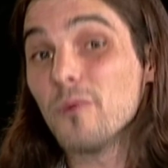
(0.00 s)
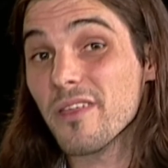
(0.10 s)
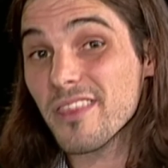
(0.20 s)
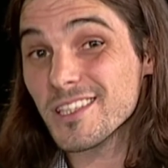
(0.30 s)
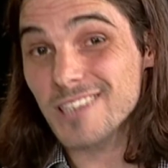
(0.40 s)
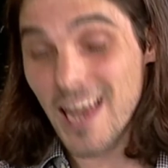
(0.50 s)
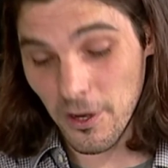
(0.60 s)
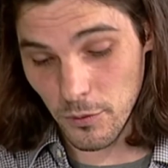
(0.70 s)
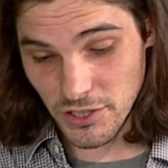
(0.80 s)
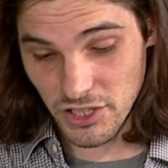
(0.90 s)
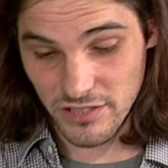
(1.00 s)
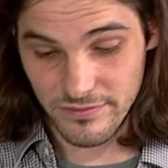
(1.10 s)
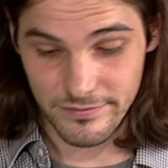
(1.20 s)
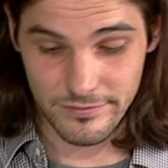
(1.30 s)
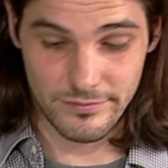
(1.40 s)
with this language.
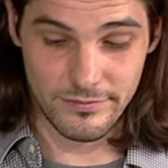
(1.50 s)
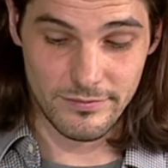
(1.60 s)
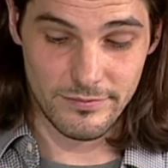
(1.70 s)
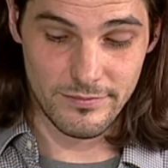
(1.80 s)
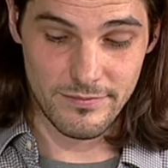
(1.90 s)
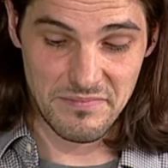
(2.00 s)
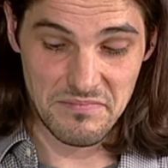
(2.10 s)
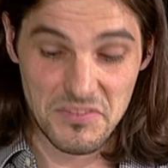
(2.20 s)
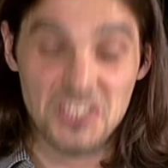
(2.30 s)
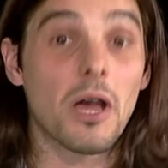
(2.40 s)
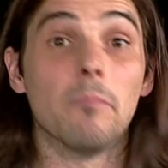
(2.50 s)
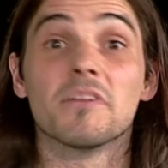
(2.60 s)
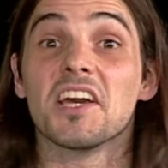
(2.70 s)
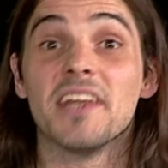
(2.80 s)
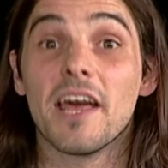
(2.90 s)
Some
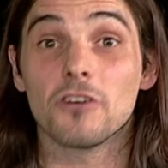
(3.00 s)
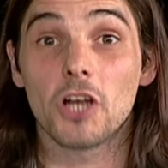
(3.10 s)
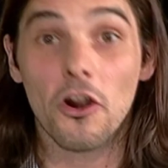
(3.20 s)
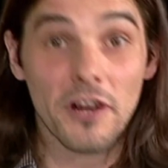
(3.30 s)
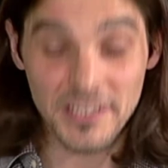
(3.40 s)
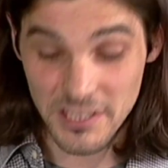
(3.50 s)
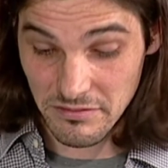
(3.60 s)
can never learn it,